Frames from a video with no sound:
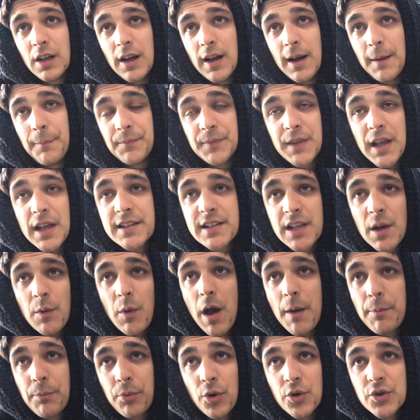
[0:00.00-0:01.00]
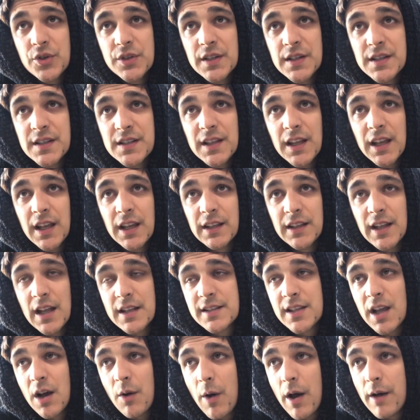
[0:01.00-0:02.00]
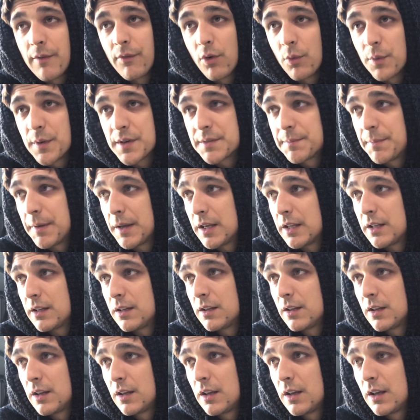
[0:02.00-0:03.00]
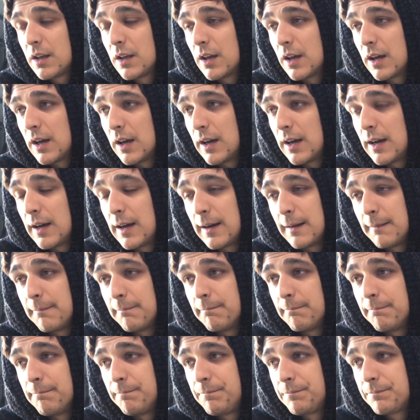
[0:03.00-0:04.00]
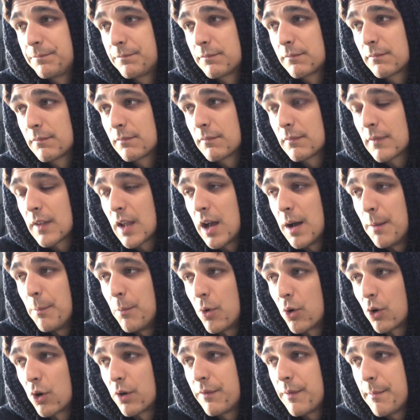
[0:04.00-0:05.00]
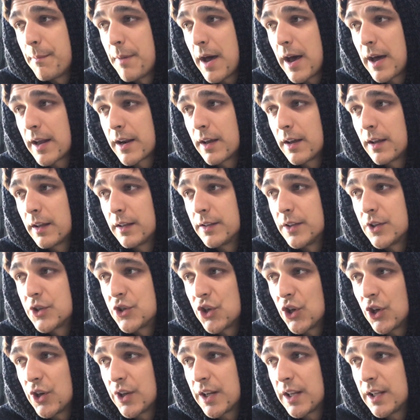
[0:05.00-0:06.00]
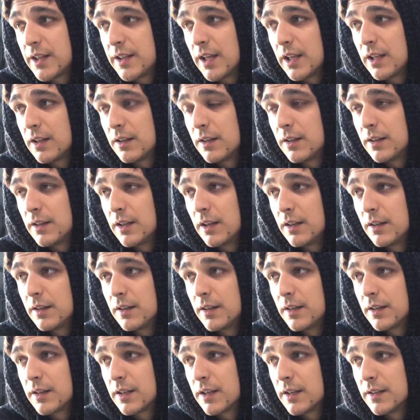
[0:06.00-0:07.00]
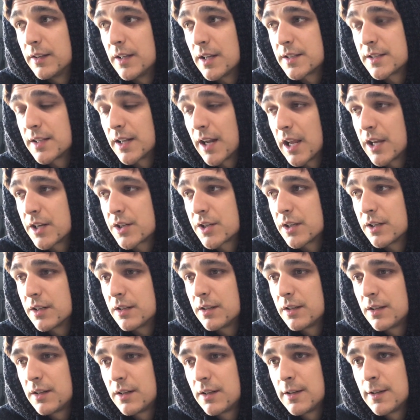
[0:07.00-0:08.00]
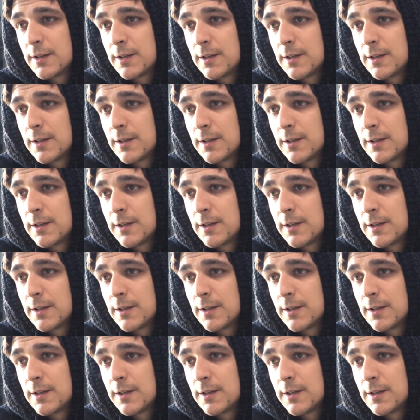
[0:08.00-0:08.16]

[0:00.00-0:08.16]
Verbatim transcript: Um, that's how I approach this thing. That's how I've always been um, uh, more of about uh, the journey than, than the destination.